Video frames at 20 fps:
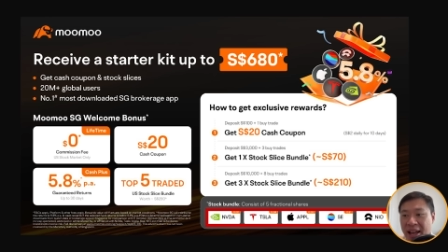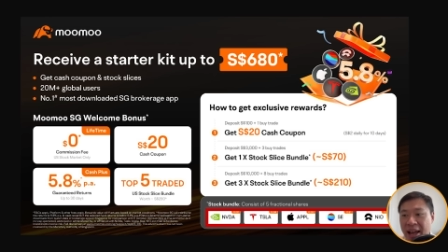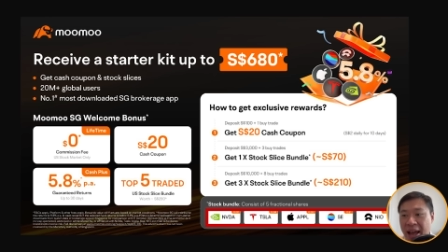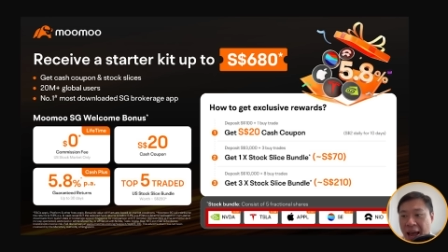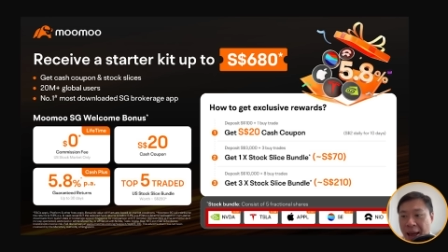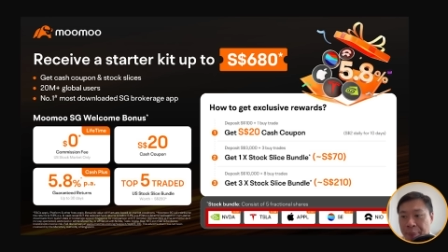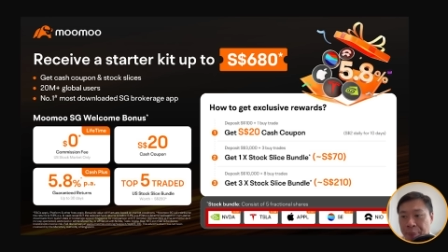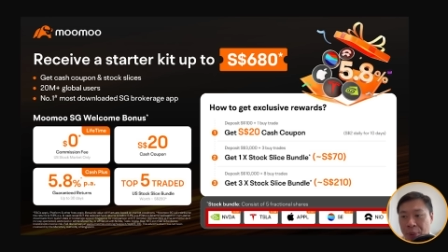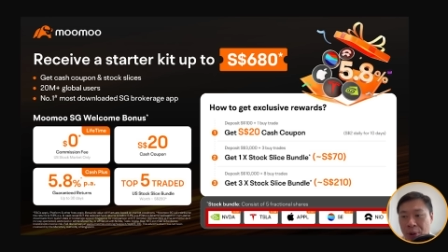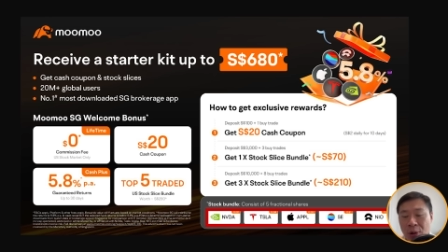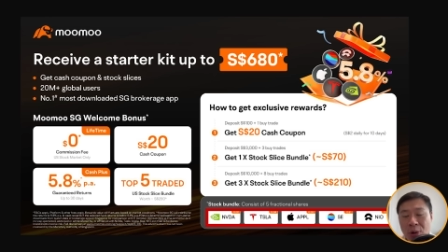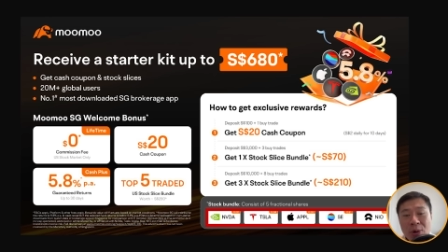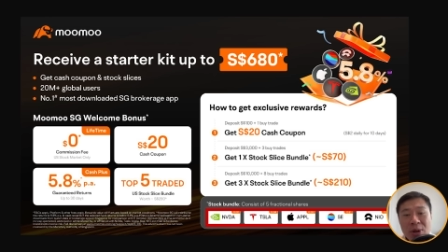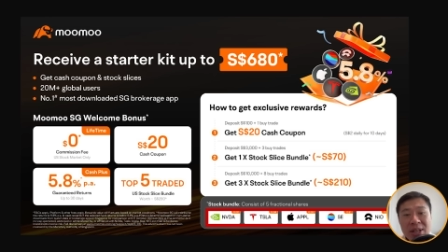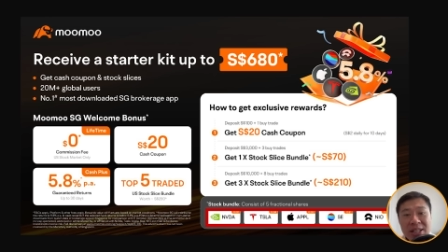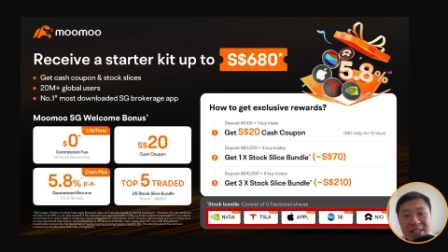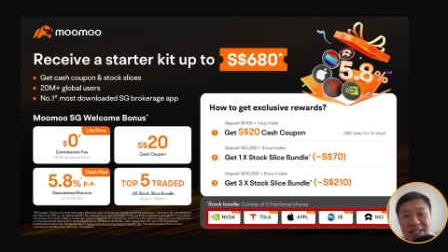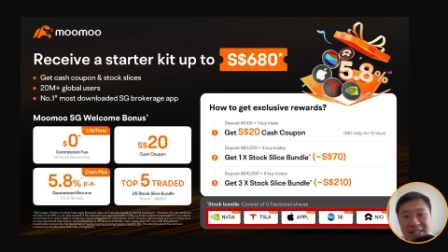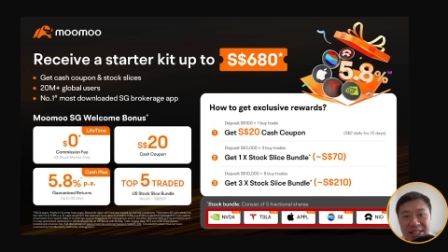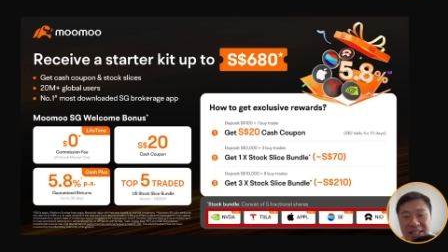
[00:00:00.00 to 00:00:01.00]
Apple,
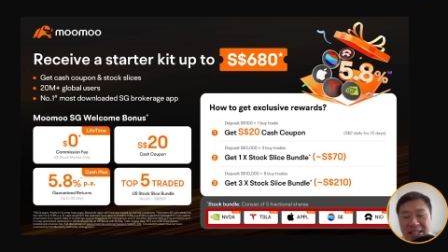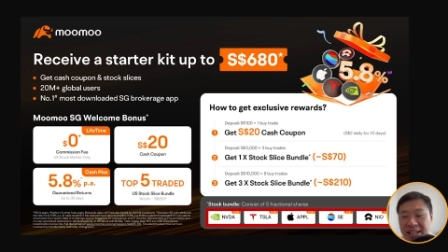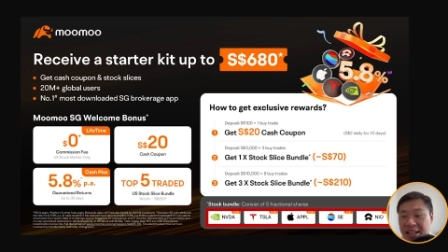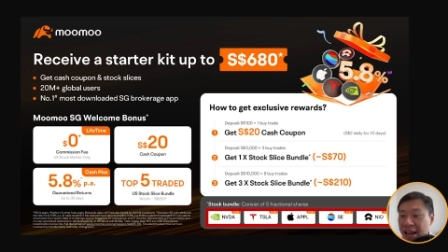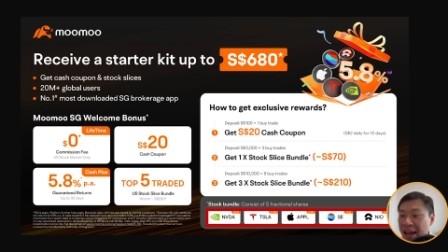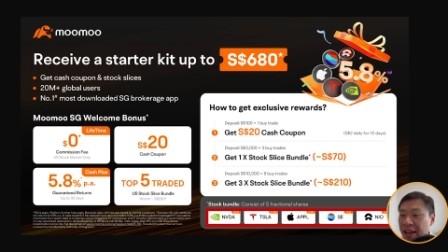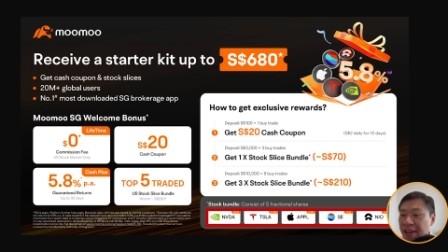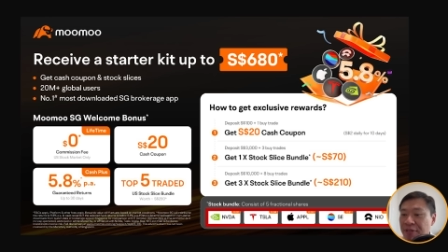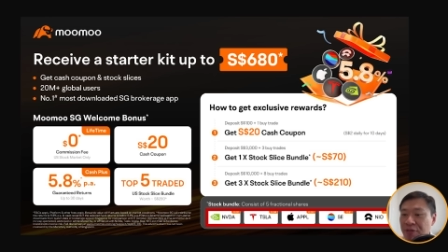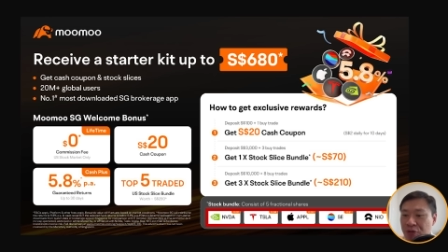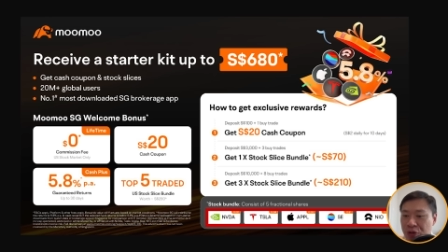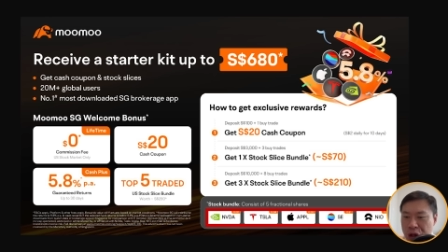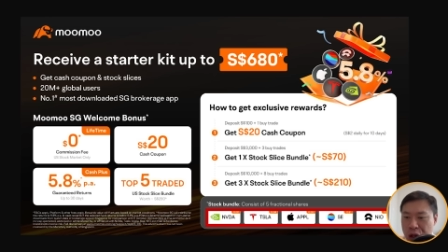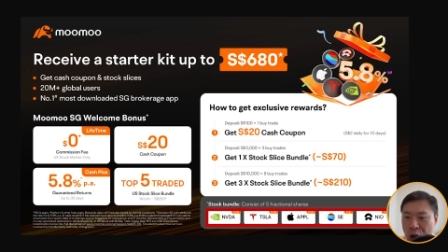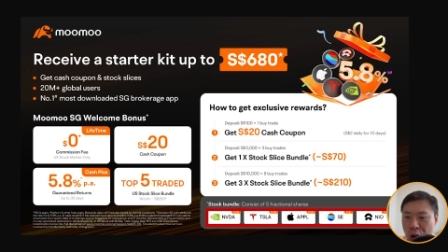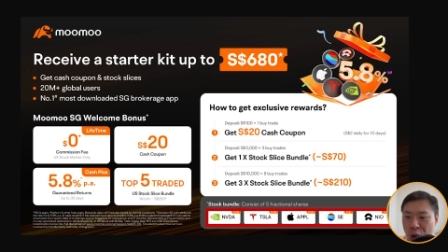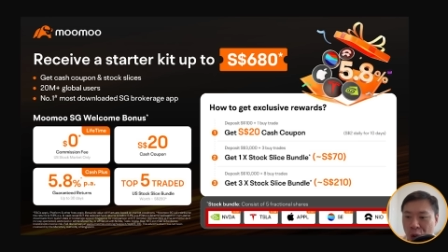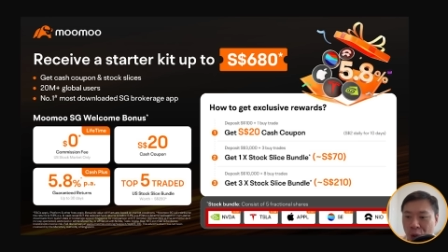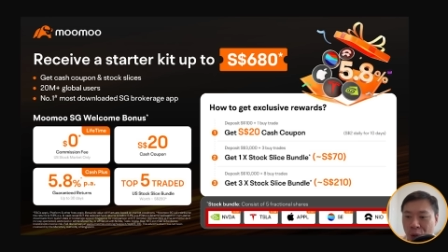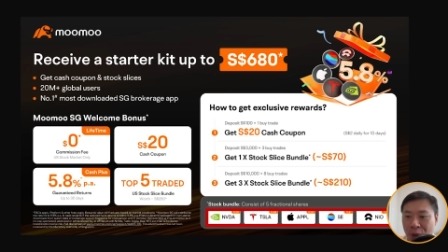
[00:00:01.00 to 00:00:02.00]
C and
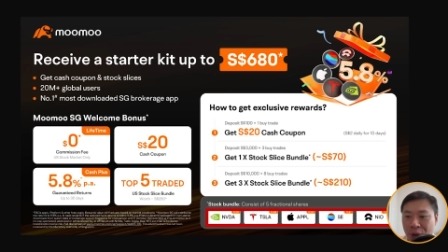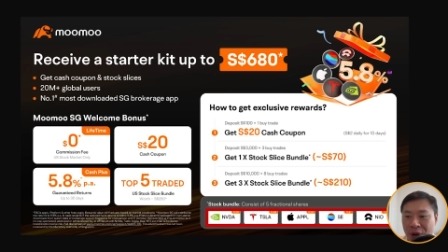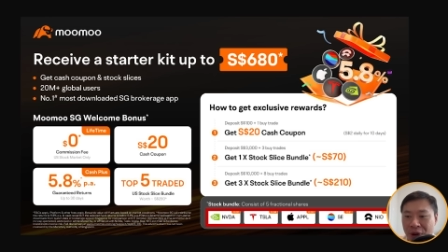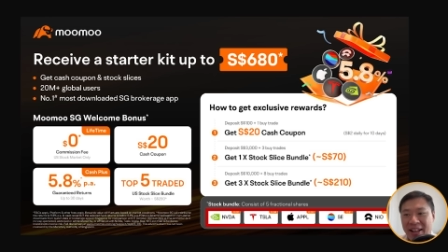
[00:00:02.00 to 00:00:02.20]
NIO.